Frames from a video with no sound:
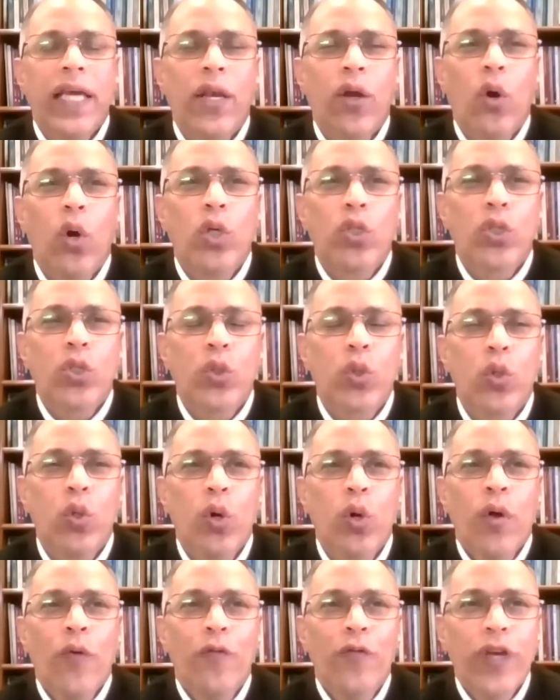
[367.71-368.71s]
And
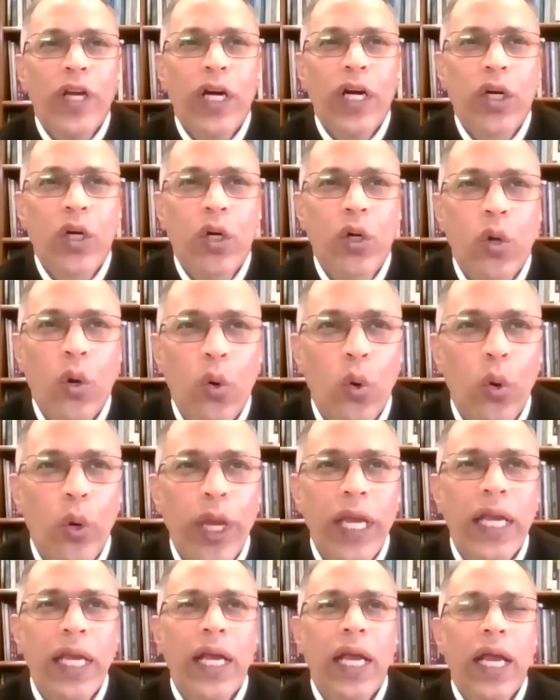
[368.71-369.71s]
also, we are
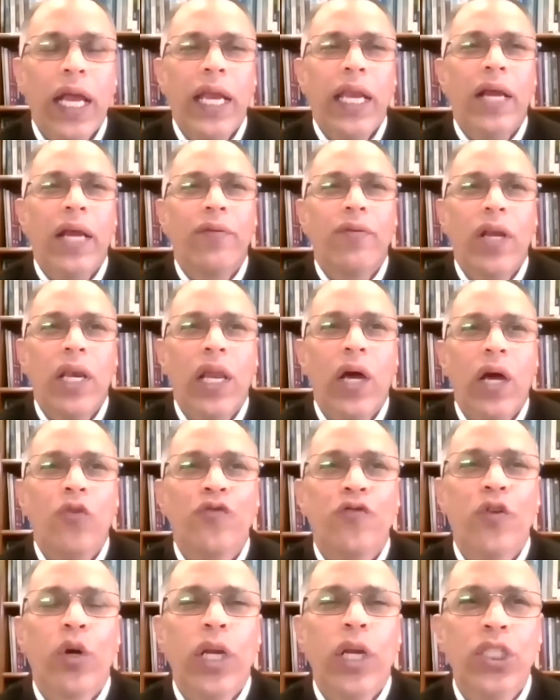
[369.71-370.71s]
growing in our
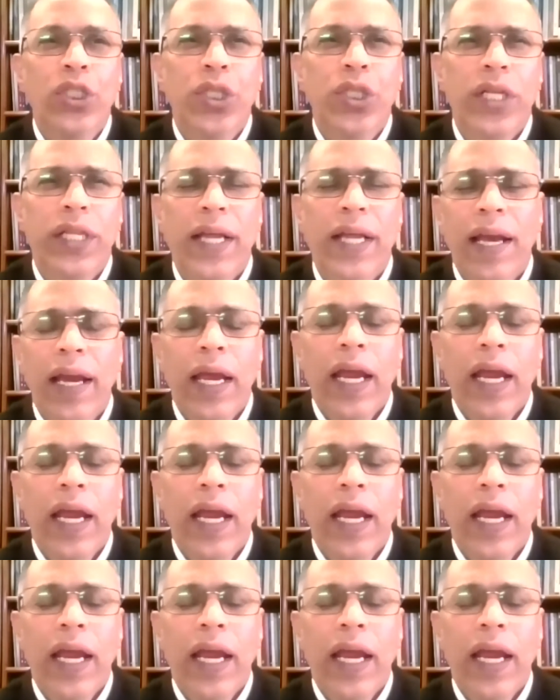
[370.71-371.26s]
love for each other.